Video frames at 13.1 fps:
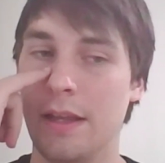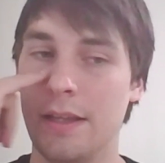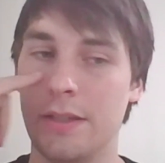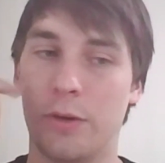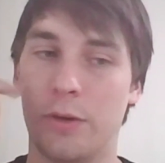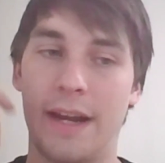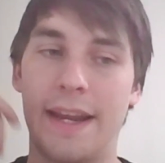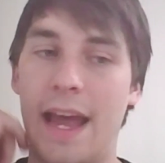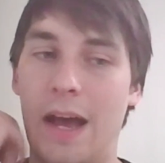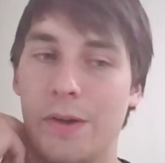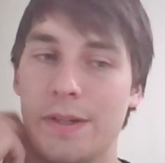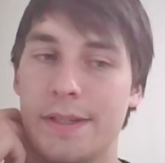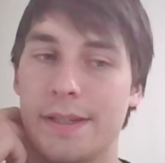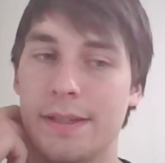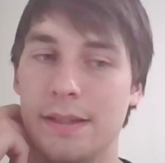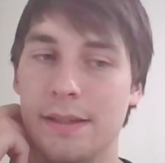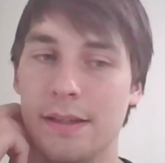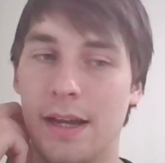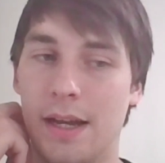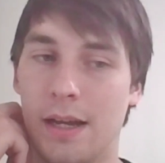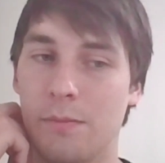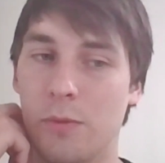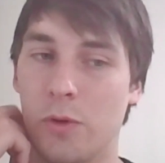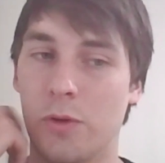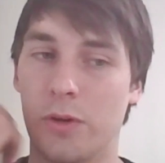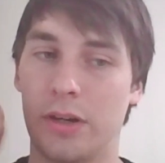your account um,
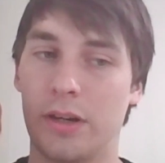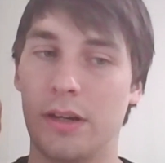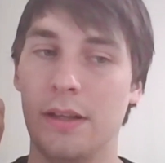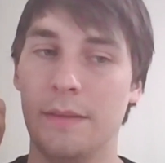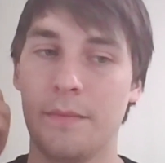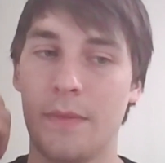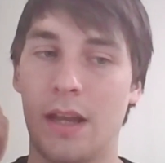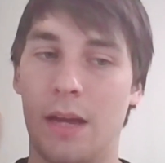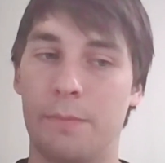or a